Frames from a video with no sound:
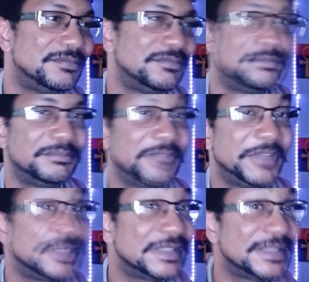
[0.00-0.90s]

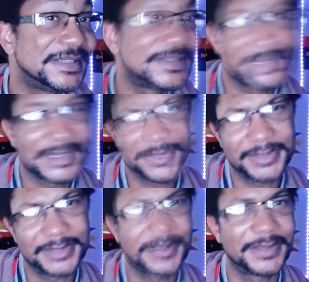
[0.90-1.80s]
Middle East, same
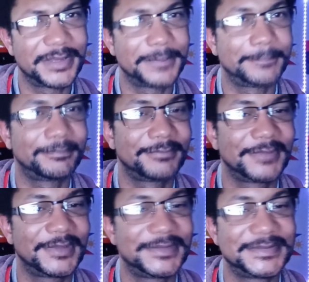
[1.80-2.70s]
thing, right?
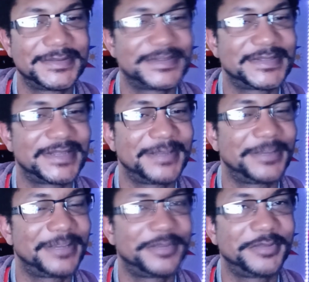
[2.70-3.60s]
These are the same
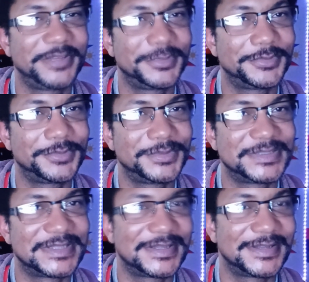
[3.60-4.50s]
type of people who
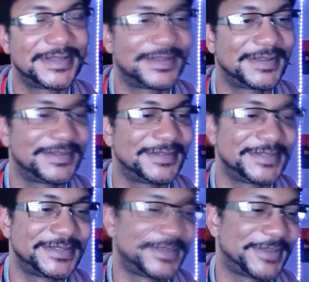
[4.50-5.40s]
said, this
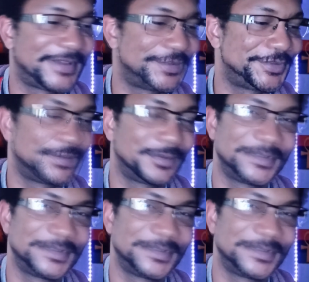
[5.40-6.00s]
is back when Trump was in the